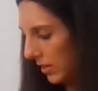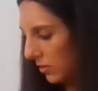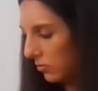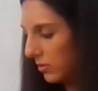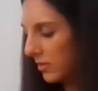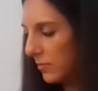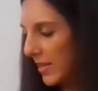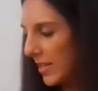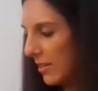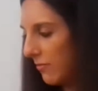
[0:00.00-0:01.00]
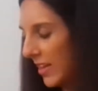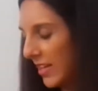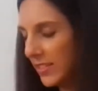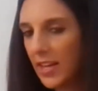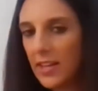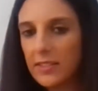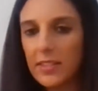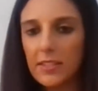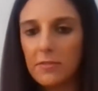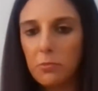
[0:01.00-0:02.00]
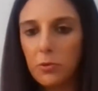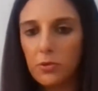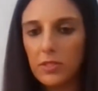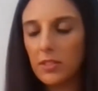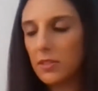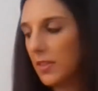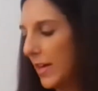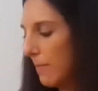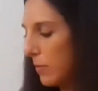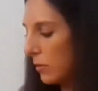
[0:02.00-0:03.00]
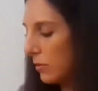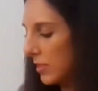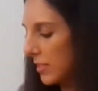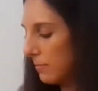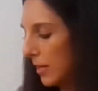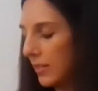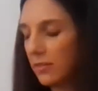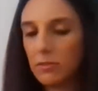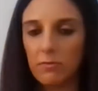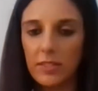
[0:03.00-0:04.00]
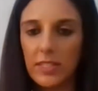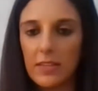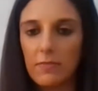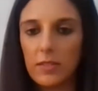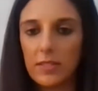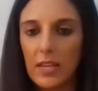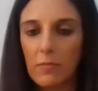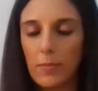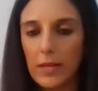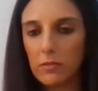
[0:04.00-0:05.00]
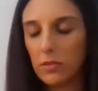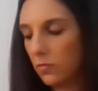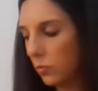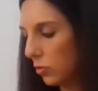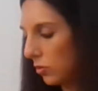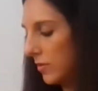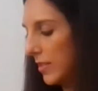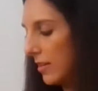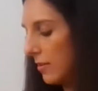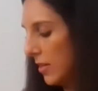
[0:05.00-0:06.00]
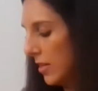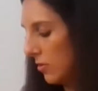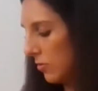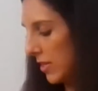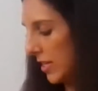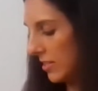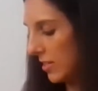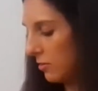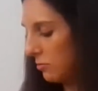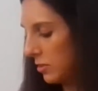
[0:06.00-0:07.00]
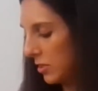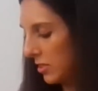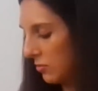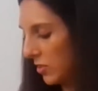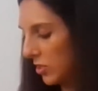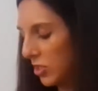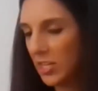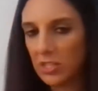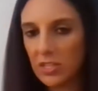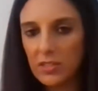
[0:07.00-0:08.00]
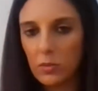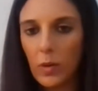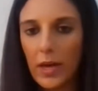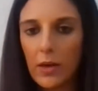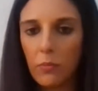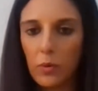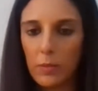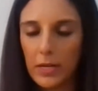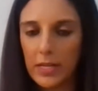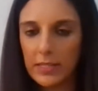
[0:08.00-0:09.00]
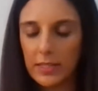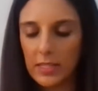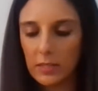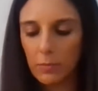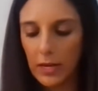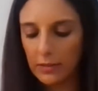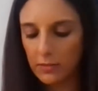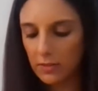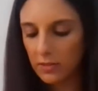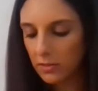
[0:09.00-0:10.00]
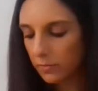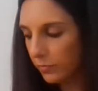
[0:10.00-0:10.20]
In order to make it a fair test, it is important that both of these plants receive the same amount of water. Okay, the only thing that we're changing is where we place these plants.